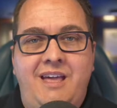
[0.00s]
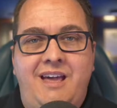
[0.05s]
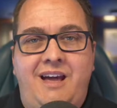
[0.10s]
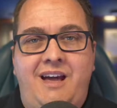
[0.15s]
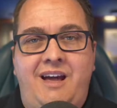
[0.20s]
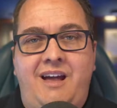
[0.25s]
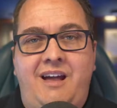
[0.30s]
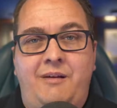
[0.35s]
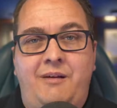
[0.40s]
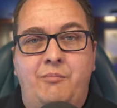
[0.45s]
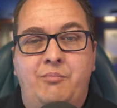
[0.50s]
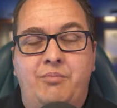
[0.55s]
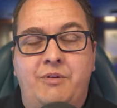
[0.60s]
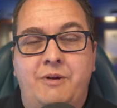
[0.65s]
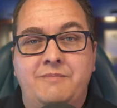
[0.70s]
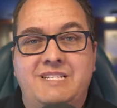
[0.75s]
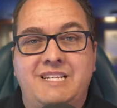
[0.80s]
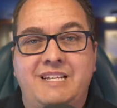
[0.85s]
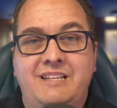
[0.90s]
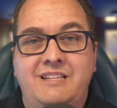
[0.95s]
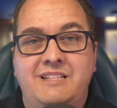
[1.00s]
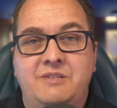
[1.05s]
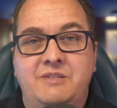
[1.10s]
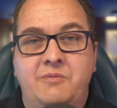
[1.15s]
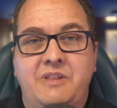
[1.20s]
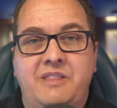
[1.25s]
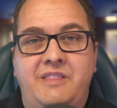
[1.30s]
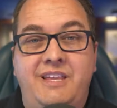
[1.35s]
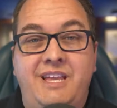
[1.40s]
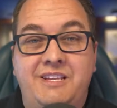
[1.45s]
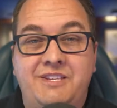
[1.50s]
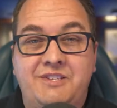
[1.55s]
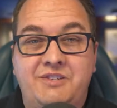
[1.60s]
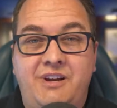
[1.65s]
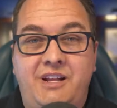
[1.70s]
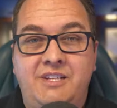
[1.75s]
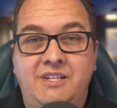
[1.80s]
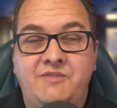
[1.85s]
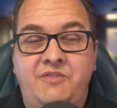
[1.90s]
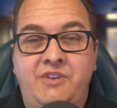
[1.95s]
I'm premising this with
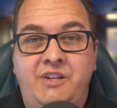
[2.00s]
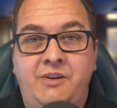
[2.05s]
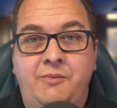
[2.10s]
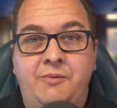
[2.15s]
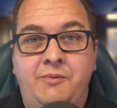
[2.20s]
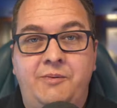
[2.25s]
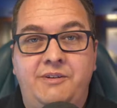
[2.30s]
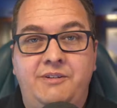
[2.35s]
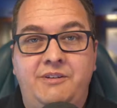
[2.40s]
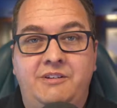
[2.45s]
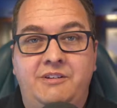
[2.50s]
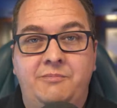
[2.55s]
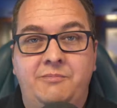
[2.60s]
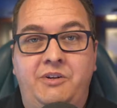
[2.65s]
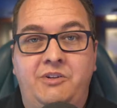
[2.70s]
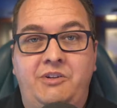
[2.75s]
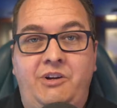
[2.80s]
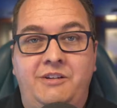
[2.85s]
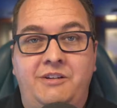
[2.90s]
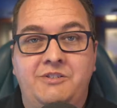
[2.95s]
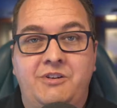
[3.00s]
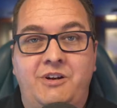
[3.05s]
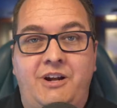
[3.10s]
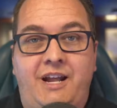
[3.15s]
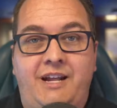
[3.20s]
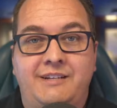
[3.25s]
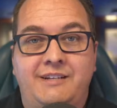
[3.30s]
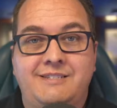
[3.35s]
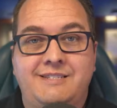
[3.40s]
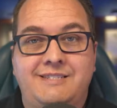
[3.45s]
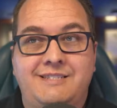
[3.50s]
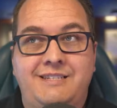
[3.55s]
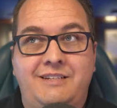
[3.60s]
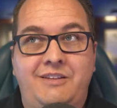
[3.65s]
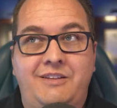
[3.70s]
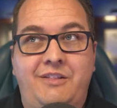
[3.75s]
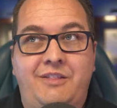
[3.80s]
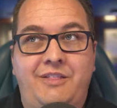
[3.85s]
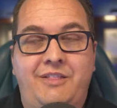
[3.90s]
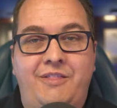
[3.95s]
yesterday's video when we talked about contracts.
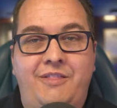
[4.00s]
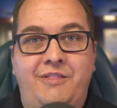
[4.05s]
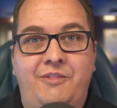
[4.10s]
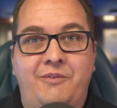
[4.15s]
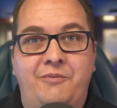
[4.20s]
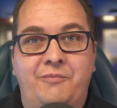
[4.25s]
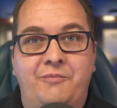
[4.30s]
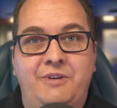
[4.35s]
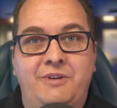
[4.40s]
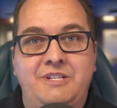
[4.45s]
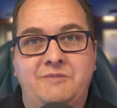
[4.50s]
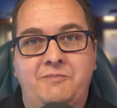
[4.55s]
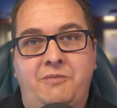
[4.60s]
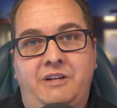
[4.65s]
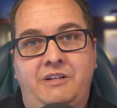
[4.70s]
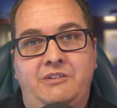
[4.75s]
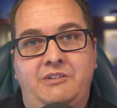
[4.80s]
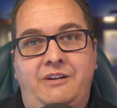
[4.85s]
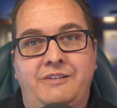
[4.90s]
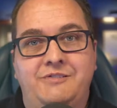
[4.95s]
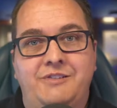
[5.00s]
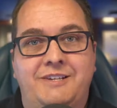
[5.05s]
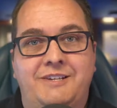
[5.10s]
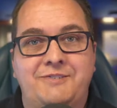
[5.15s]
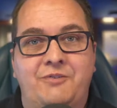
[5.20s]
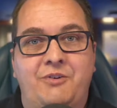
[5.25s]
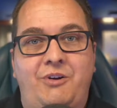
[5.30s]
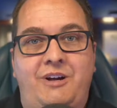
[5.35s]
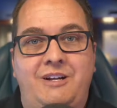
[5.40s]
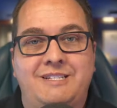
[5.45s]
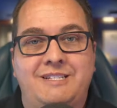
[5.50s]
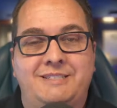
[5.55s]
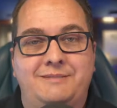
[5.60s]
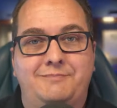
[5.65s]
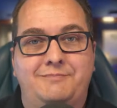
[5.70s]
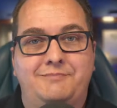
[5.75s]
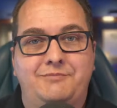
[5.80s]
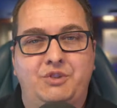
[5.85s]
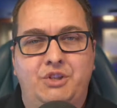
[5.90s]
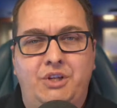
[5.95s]
The reason why contracts are
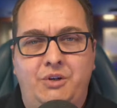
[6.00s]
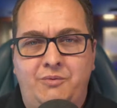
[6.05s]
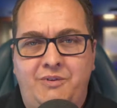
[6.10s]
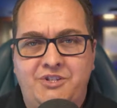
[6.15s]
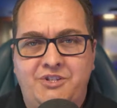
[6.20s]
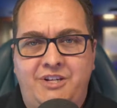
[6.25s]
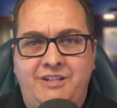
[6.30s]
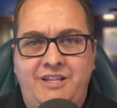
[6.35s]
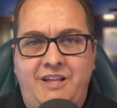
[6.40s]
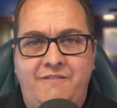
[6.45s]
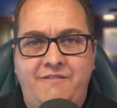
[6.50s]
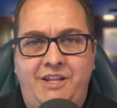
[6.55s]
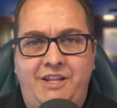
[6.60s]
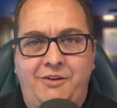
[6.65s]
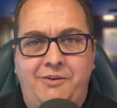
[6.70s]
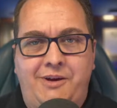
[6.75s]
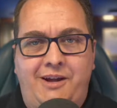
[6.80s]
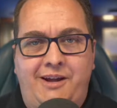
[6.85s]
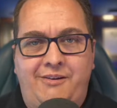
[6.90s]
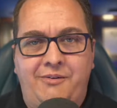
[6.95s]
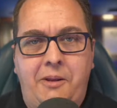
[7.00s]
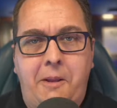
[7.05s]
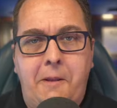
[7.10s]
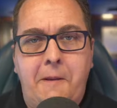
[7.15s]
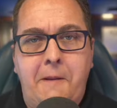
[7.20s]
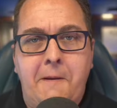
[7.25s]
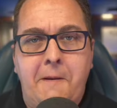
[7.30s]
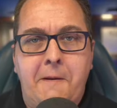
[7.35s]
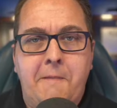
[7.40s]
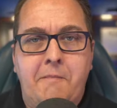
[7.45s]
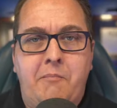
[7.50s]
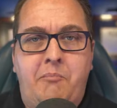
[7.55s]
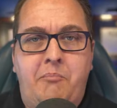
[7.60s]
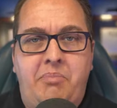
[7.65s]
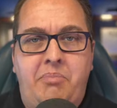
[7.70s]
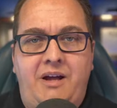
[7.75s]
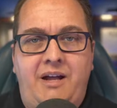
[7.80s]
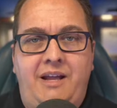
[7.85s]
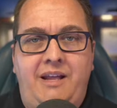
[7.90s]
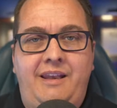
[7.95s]
awesome, you're going to want to check that video out.
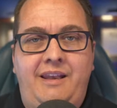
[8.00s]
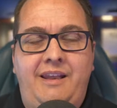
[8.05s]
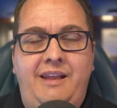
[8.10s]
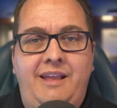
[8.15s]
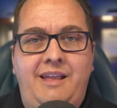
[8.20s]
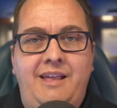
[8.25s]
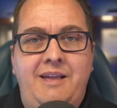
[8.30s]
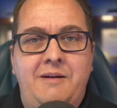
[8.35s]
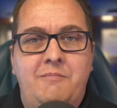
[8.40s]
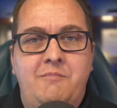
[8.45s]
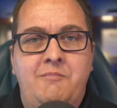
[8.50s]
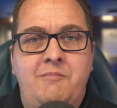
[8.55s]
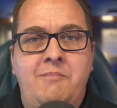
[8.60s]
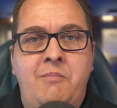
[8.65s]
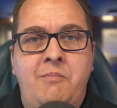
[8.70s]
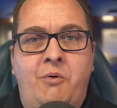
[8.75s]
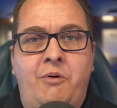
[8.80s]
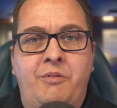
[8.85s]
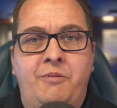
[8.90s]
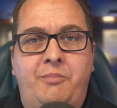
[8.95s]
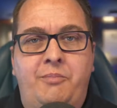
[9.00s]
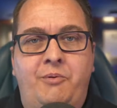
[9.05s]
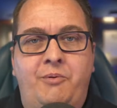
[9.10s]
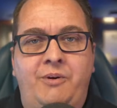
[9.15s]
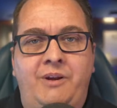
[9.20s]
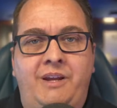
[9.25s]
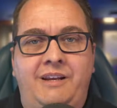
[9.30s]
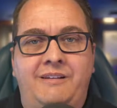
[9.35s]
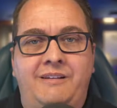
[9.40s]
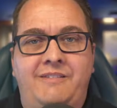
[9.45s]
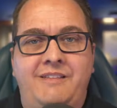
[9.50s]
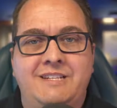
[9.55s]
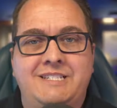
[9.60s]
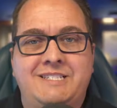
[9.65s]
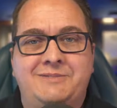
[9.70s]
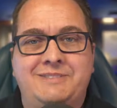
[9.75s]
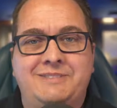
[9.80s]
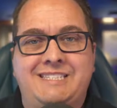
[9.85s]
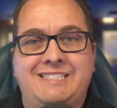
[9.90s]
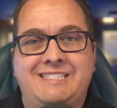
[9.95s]
But more to the point, this
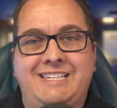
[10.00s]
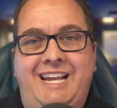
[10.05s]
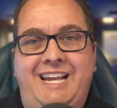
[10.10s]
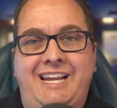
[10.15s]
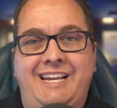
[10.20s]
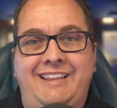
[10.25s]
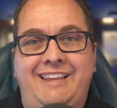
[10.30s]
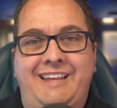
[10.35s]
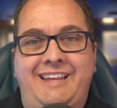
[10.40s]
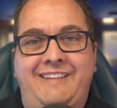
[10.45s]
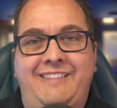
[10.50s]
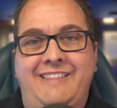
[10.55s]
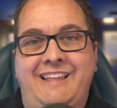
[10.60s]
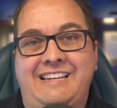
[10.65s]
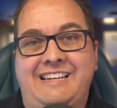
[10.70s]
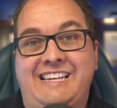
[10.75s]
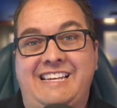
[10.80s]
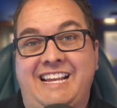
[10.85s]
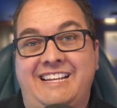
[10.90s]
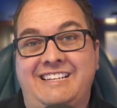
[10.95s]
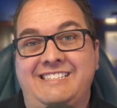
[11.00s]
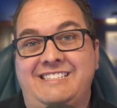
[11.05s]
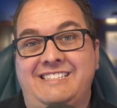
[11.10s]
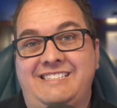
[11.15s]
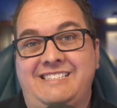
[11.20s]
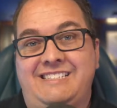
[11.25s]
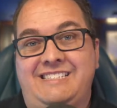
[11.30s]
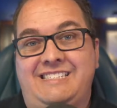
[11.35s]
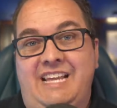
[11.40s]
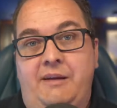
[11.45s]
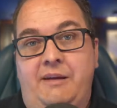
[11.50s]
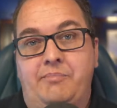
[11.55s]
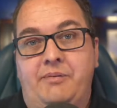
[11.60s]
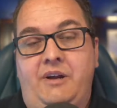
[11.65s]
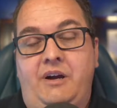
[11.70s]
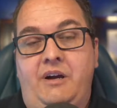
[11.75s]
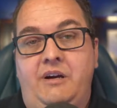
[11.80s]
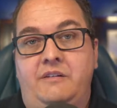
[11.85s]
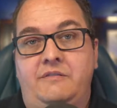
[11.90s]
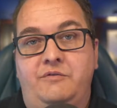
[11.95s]
one is kind of like the next step
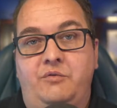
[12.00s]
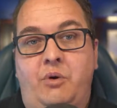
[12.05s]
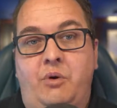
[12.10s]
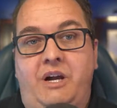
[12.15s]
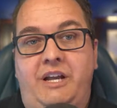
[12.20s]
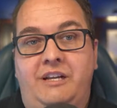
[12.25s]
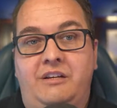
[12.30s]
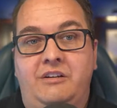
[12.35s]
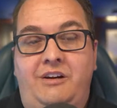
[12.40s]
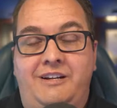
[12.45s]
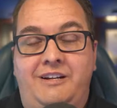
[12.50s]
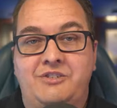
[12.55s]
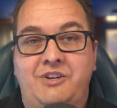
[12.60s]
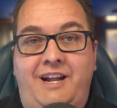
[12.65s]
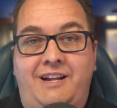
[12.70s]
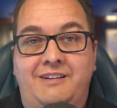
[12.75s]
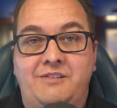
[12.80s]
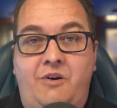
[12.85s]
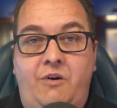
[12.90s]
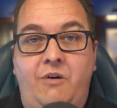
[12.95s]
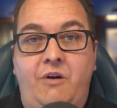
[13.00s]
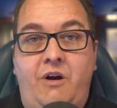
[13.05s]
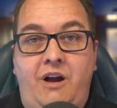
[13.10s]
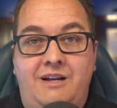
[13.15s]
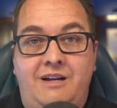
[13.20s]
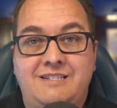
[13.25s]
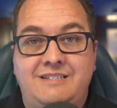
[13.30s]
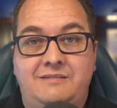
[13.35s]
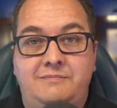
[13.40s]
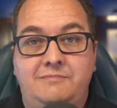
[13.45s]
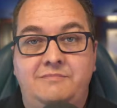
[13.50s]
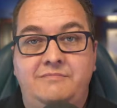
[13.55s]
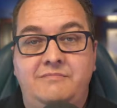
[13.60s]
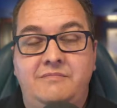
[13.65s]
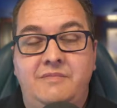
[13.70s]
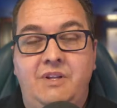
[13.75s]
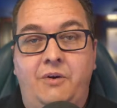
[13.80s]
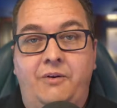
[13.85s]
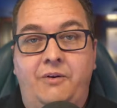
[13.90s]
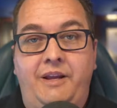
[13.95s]
of why contracts are awesome.
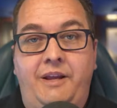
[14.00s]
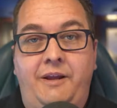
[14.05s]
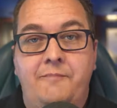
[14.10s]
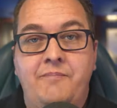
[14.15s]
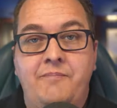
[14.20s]
Okay.